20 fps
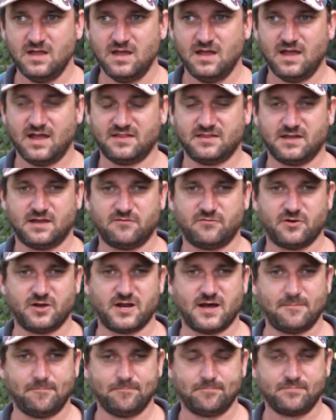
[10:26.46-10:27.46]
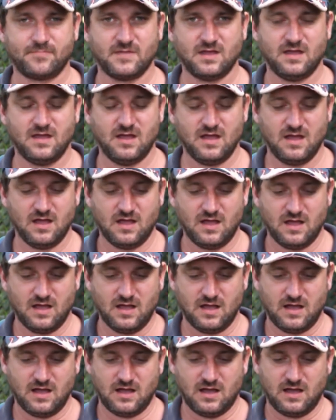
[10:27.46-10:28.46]
in the inverter.
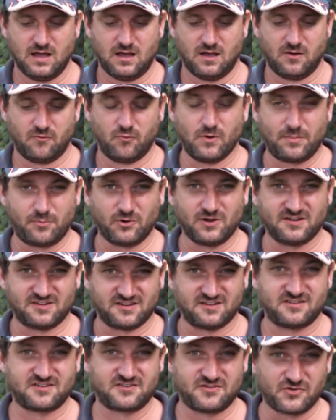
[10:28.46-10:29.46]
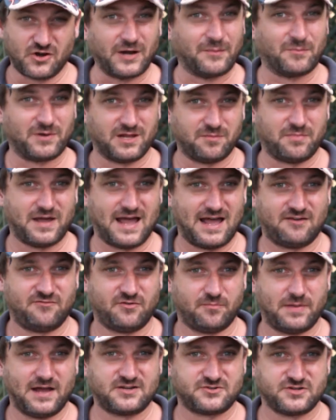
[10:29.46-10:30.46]
Ripple is extremely bad
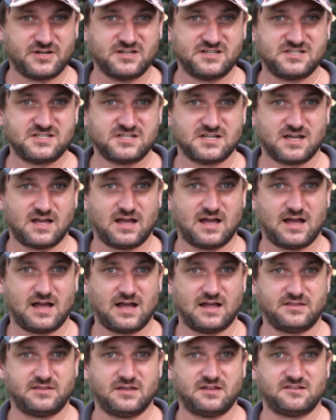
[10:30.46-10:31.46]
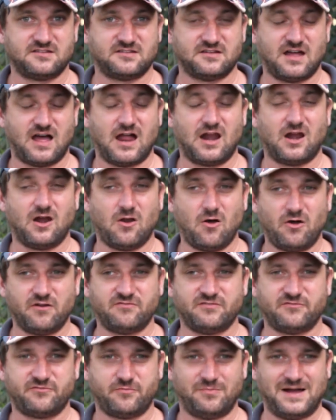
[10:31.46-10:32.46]
for batteries. Uh, there's a lot
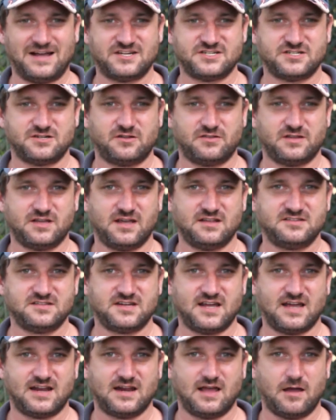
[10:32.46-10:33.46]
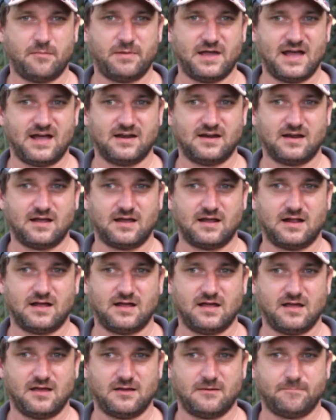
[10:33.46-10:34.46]
of information on the internet about
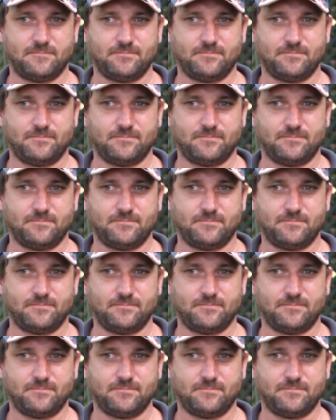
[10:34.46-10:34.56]
uh,